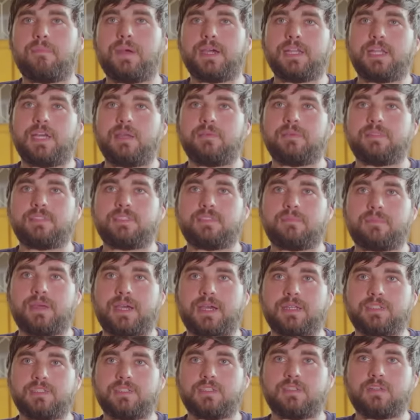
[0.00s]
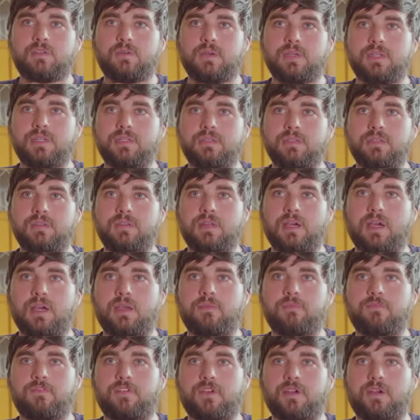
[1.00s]
My name is Sebastian Quinn.
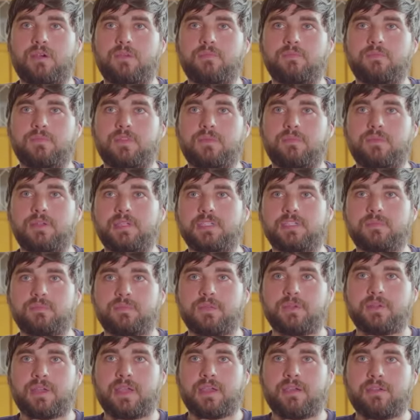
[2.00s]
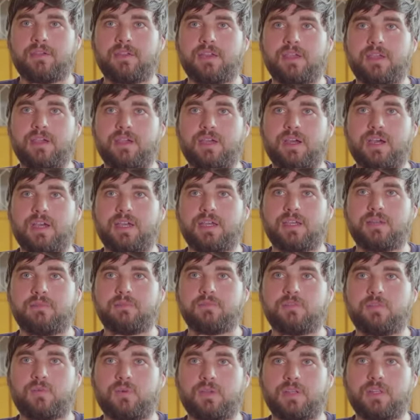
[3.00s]
I'm from the Pittsburgh area. I
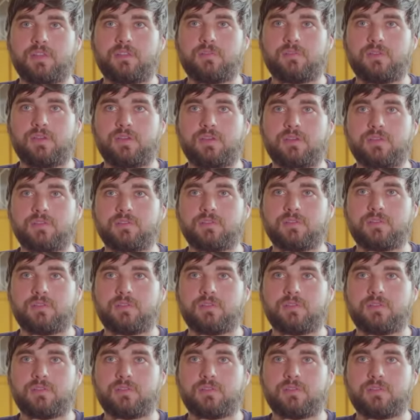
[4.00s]
am 23 years